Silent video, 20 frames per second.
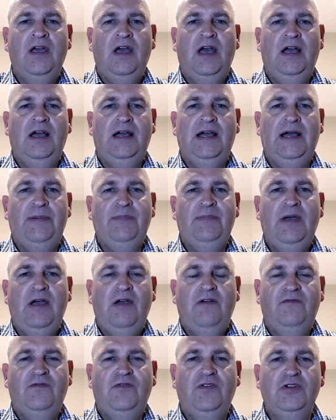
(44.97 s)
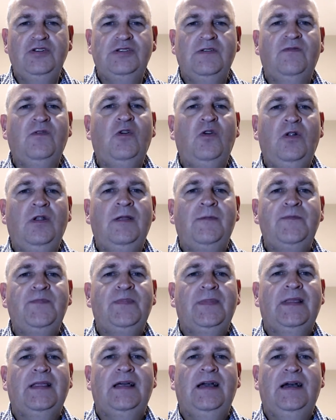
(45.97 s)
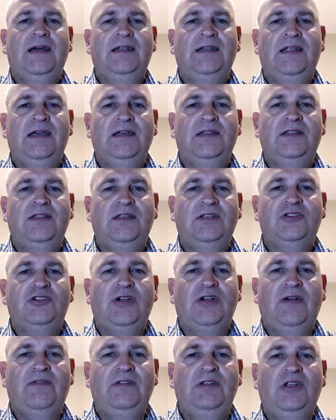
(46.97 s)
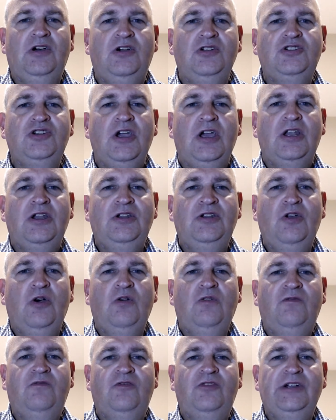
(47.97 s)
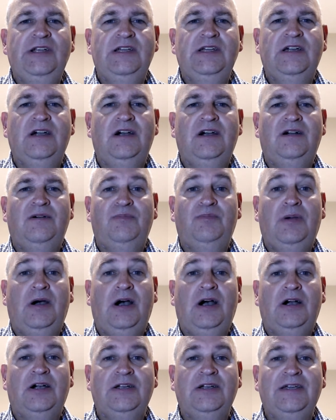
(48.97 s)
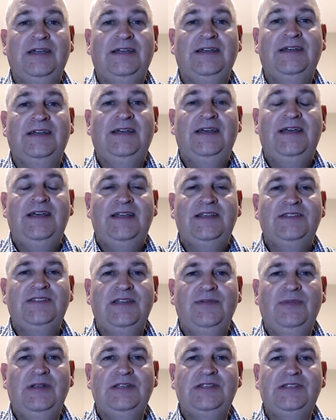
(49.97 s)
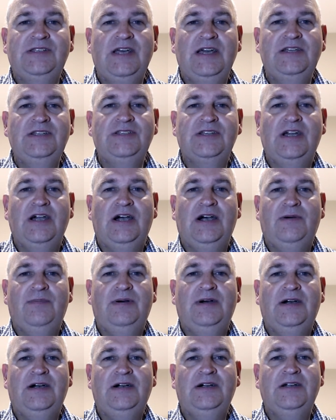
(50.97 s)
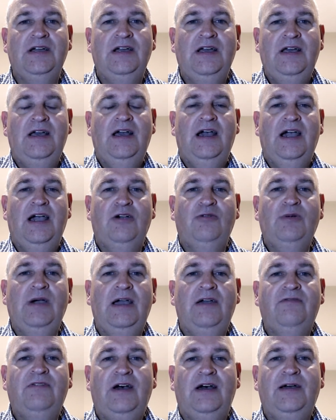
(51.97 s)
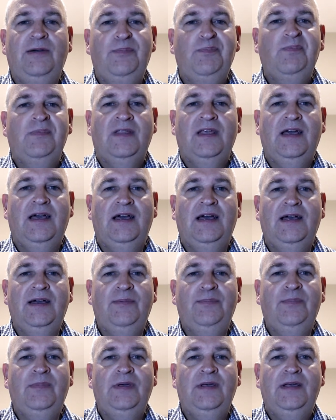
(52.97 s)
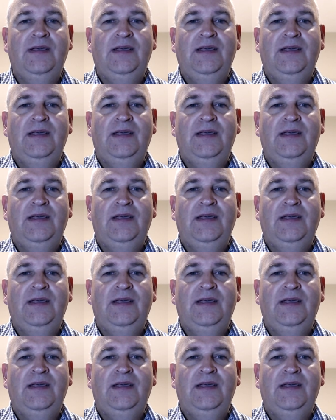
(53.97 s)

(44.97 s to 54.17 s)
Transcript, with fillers: Um, first of all, unlike the Travelodge, no free car parking. Similar sized car park, however, um,